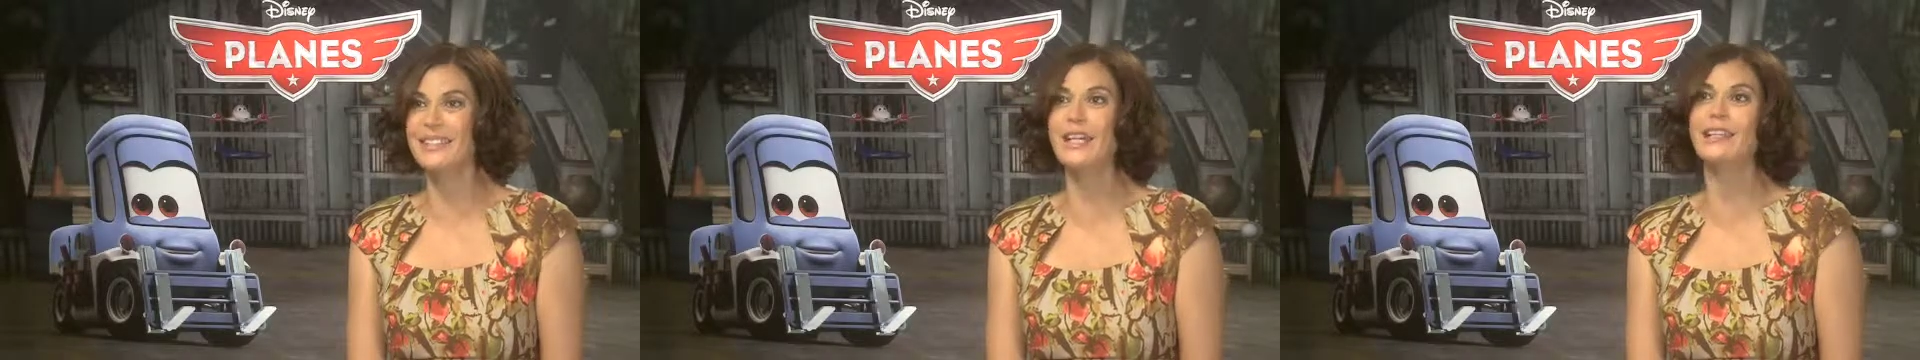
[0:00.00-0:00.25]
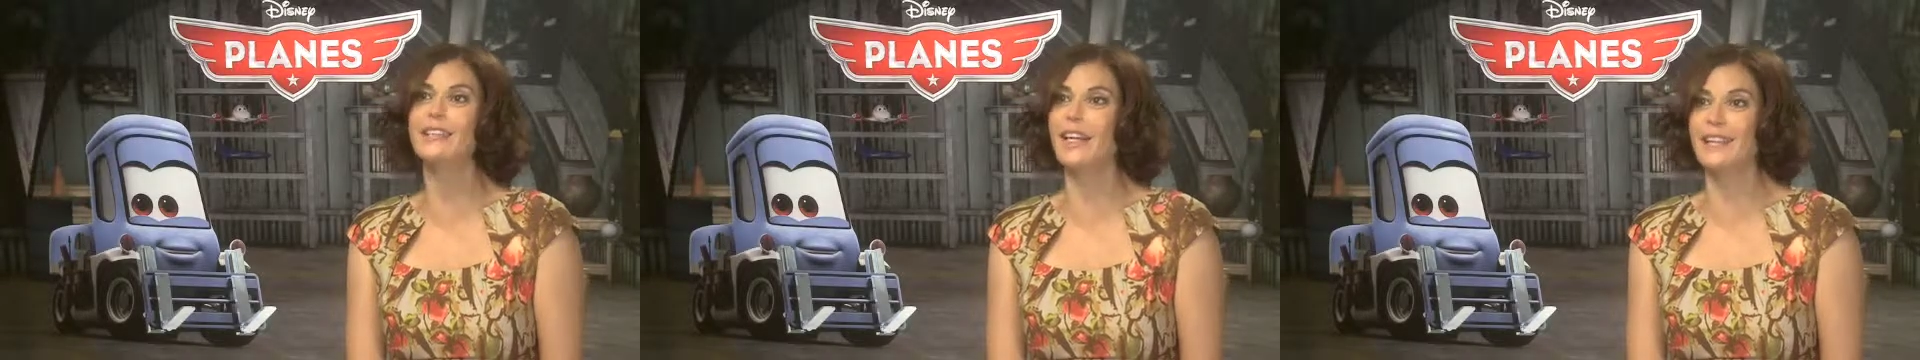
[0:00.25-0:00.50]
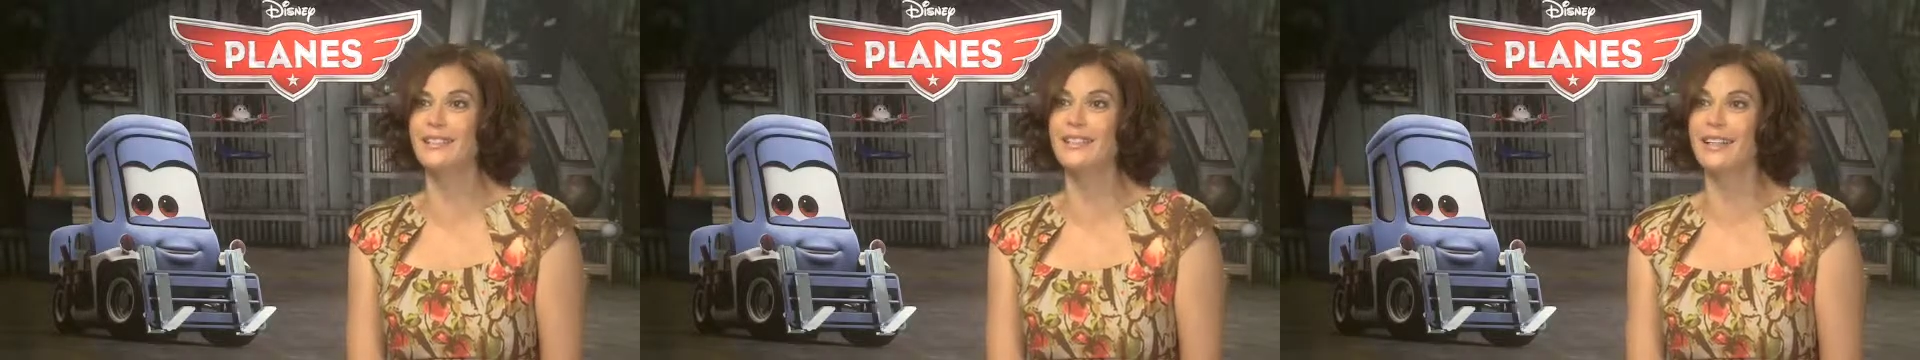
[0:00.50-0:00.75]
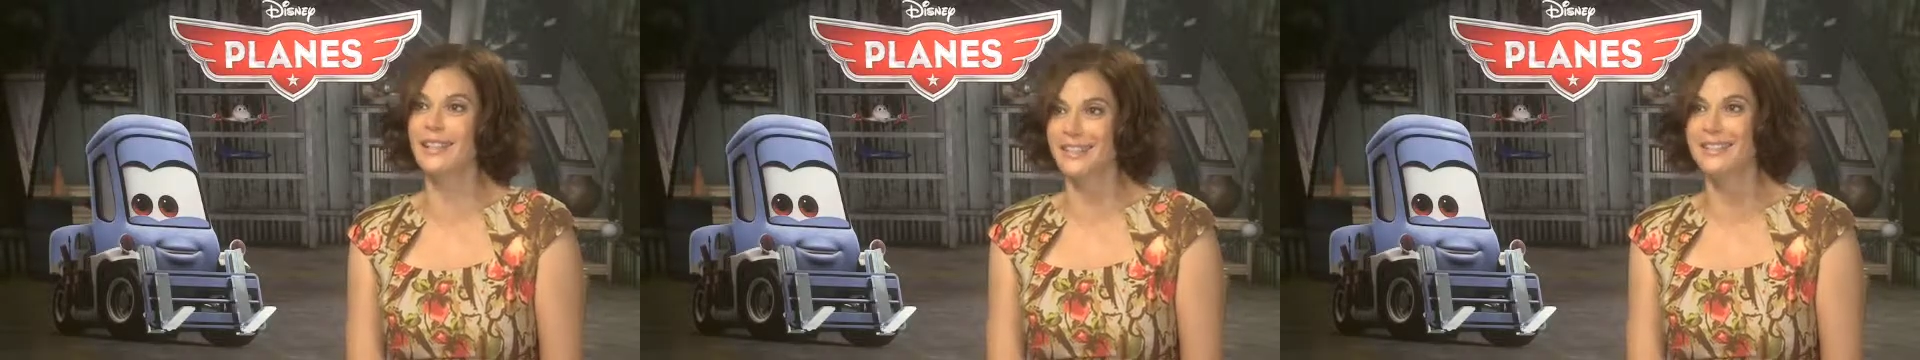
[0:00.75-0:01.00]
Sunglasses,
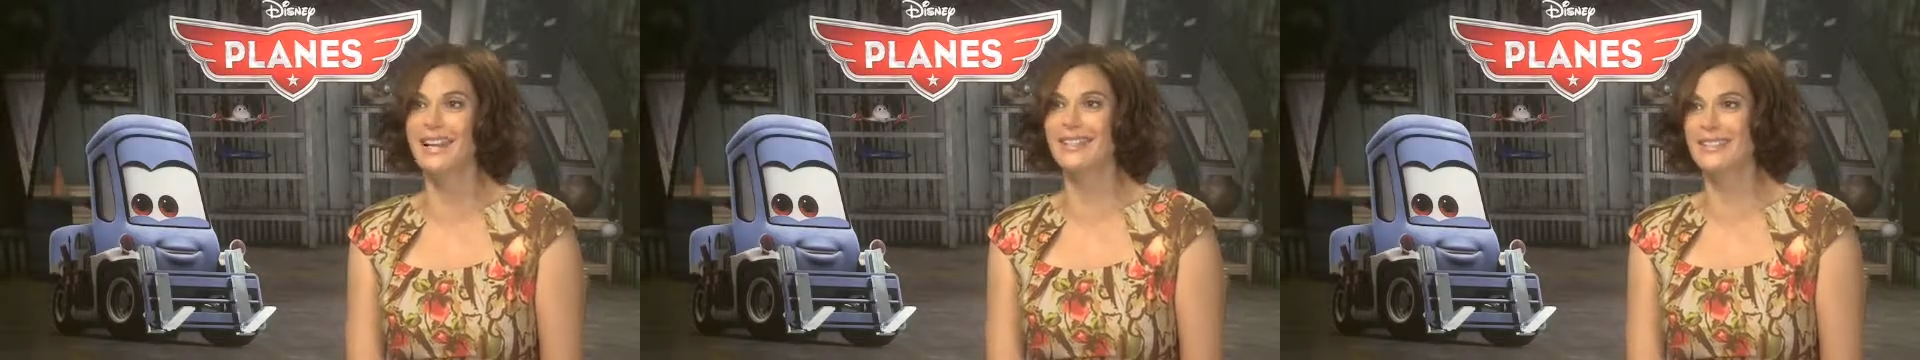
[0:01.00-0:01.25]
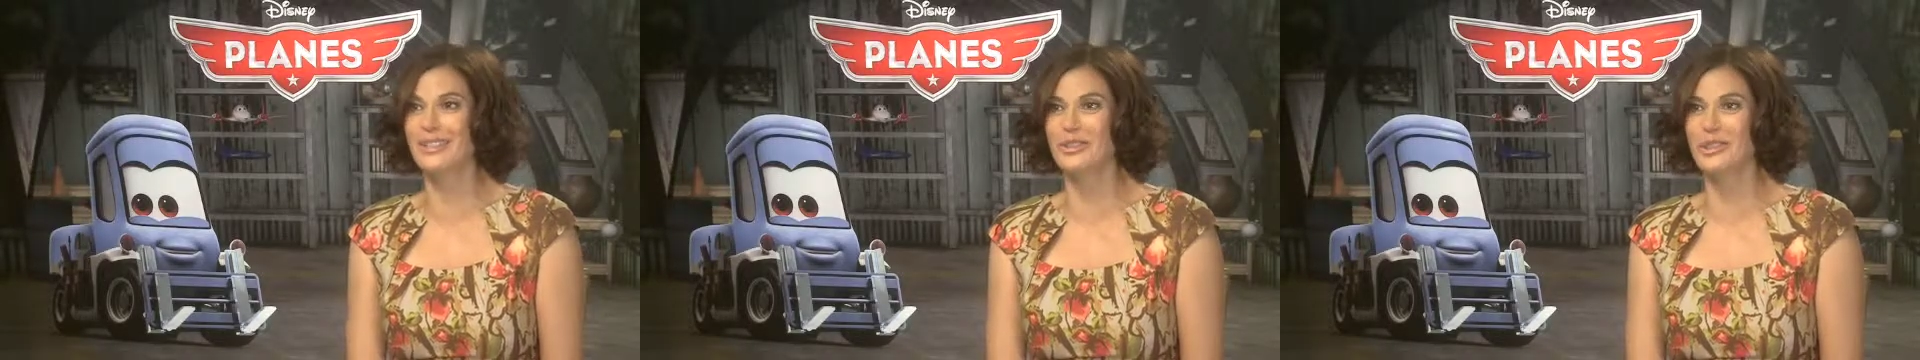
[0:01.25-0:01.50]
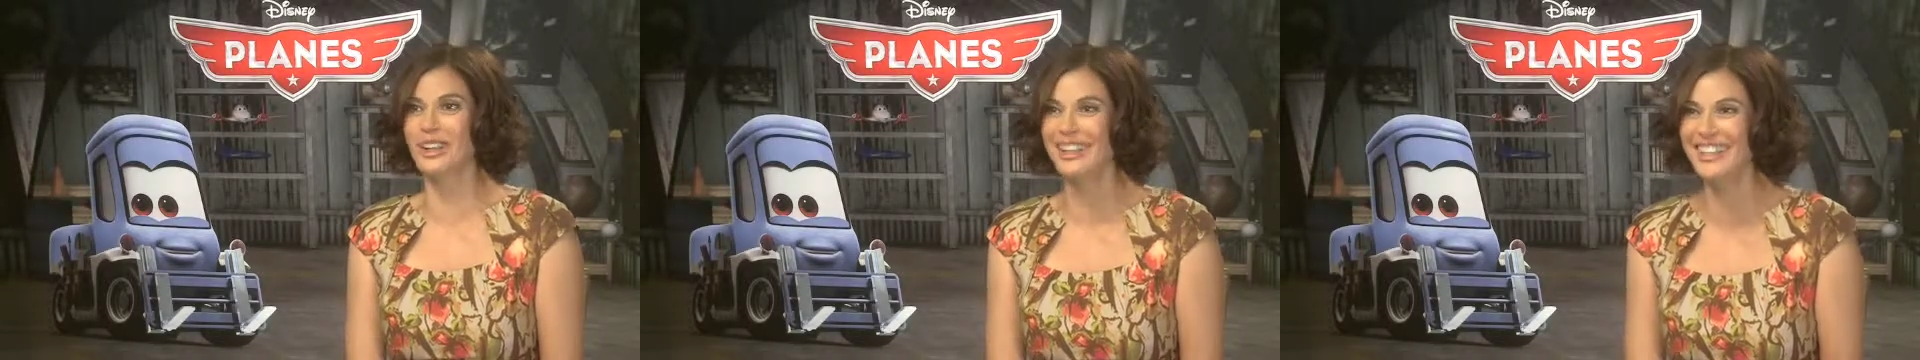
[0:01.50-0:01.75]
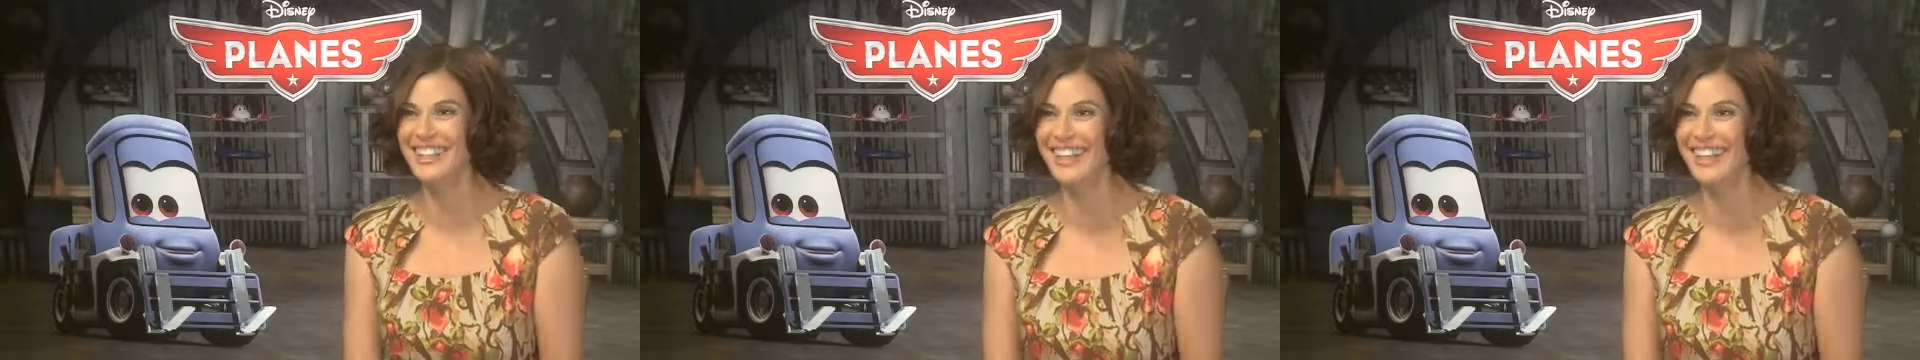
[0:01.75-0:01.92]
I guess that's the trick.